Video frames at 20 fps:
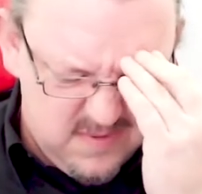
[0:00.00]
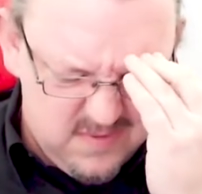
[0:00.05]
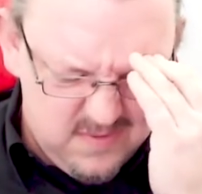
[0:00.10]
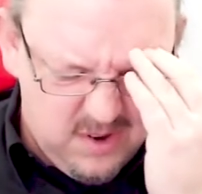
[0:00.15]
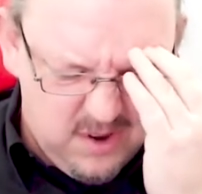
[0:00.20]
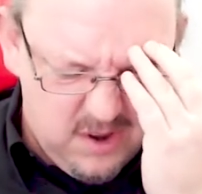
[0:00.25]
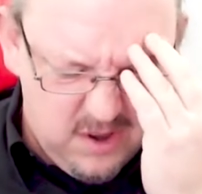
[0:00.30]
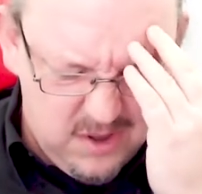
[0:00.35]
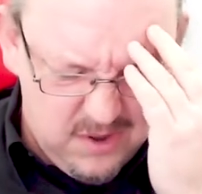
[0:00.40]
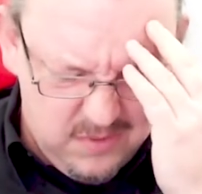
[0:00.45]

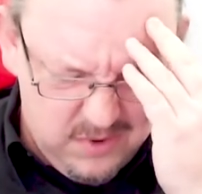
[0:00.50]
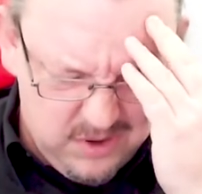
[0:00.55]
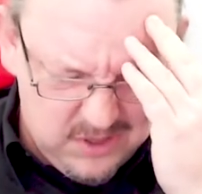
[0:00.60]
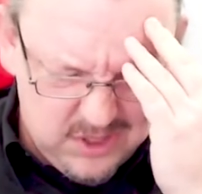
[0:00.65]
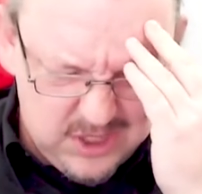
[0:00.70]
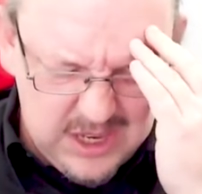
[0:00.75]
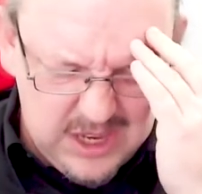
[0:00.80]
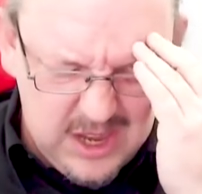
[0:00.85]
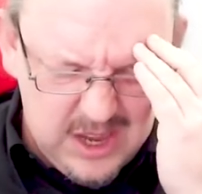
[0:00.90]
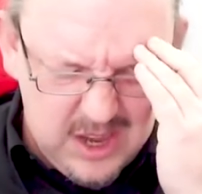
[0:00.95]
what,
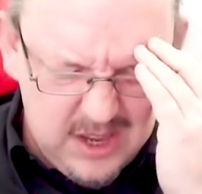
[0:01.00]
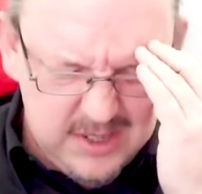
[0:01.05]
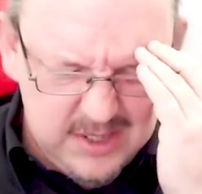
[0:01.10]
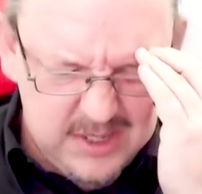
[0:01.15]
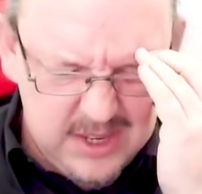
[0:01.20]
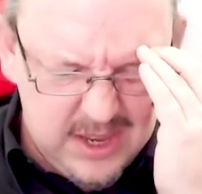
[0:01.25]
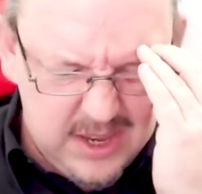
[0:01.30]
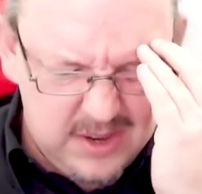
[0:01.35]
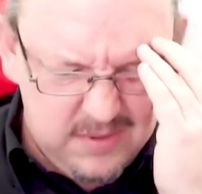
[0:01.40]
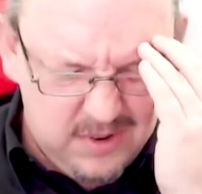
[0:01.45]
what's he
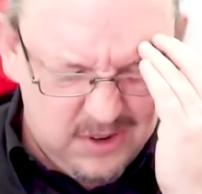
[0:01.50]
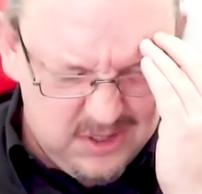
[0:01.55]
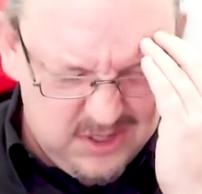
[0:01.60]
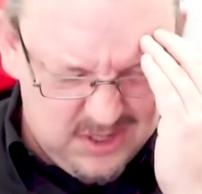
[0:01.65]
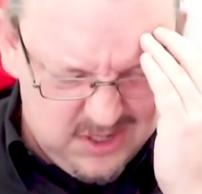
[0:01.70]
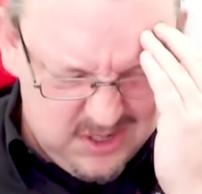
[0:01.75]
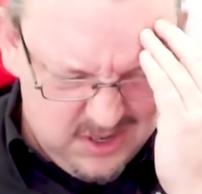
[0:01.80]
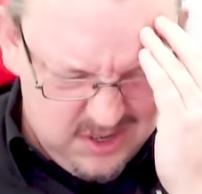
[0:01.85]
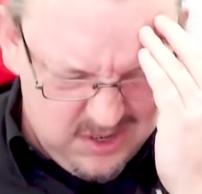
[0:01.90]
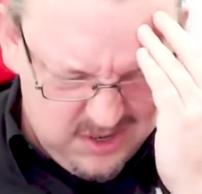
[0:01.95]
asking?
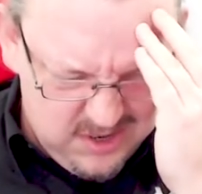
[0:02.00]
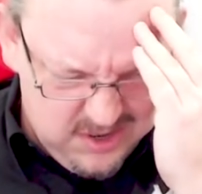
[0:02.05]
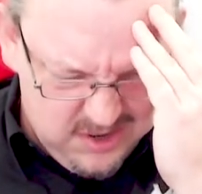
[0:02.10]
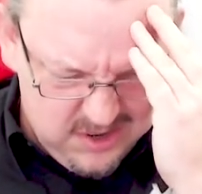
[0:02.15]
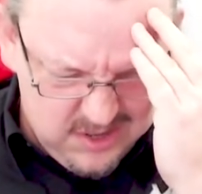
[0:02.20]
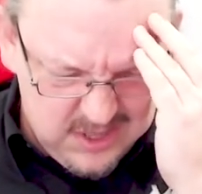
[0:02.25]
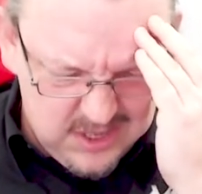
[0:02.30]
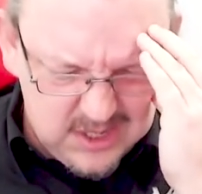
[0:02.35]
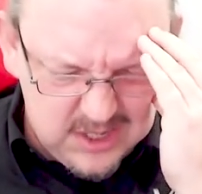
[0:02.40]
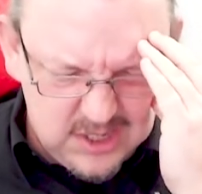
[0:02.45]
What's,
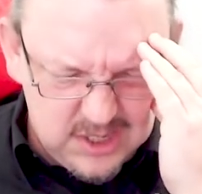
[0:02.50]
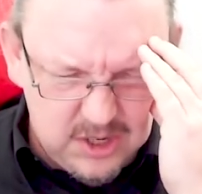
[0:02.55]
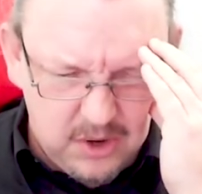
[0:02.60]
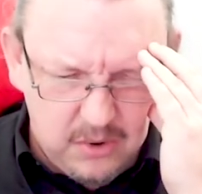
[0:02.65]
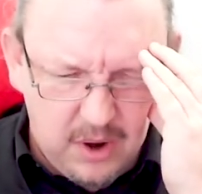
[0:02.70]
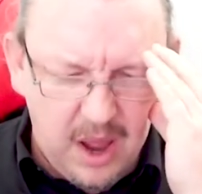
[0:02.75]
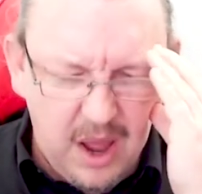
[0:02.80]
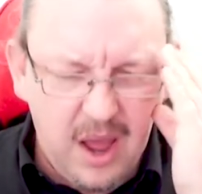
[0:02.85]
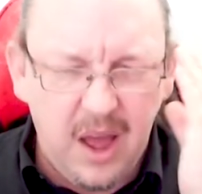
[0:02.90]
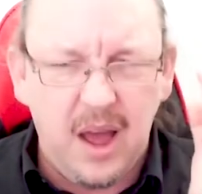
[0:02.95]
oh, this is
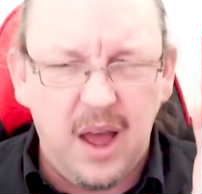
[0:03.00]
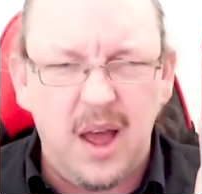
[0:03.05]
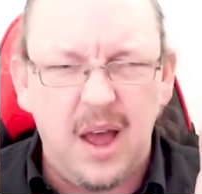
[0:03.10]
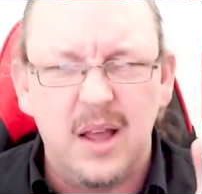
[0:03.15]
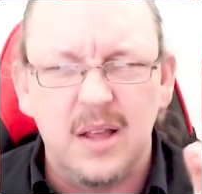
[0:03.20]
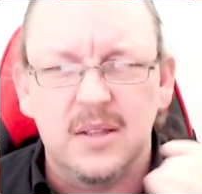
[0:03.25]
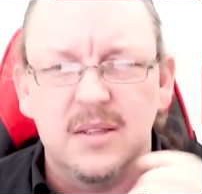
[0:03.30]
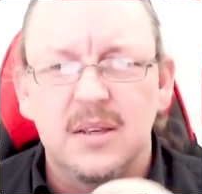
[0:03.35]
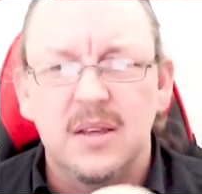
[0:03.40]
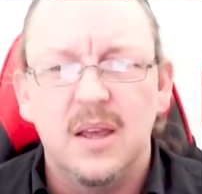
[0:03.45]
so
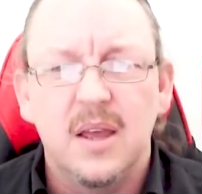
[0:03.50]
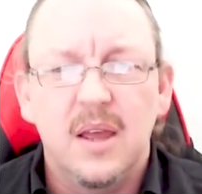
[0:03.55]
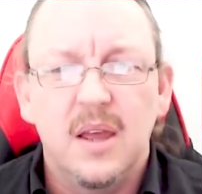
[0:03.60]
hard.